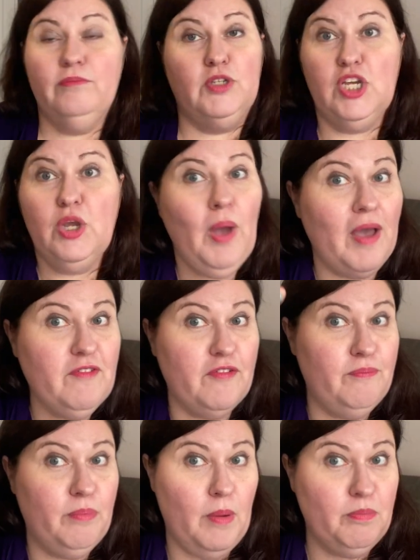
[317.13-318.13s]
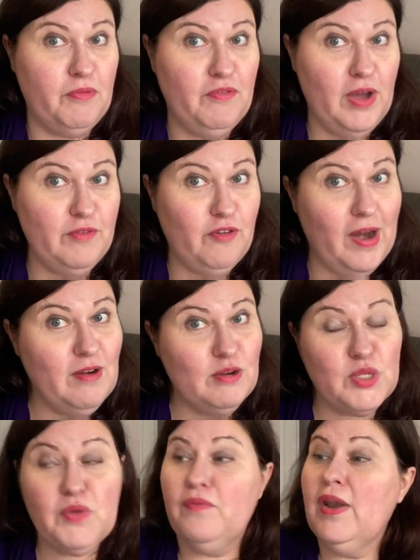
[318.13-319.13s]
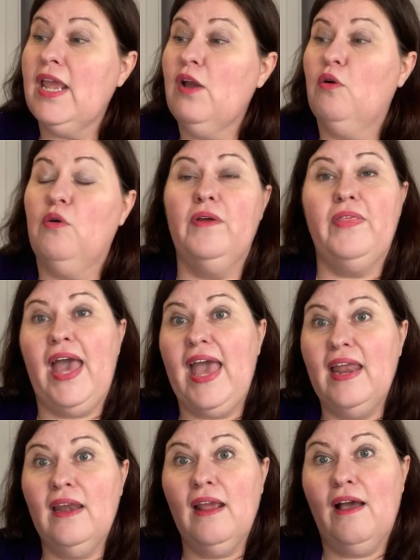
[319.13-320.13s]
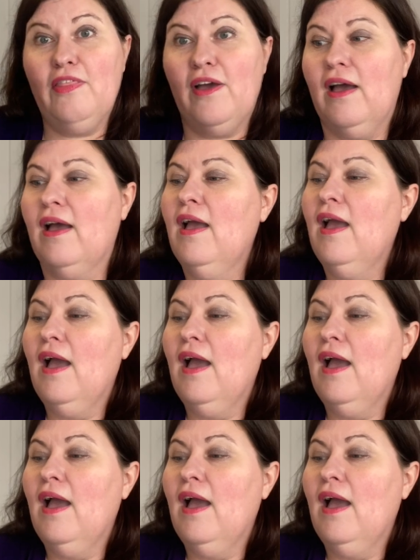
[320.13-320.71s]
do you have a preferred fragrance of neat or are there any other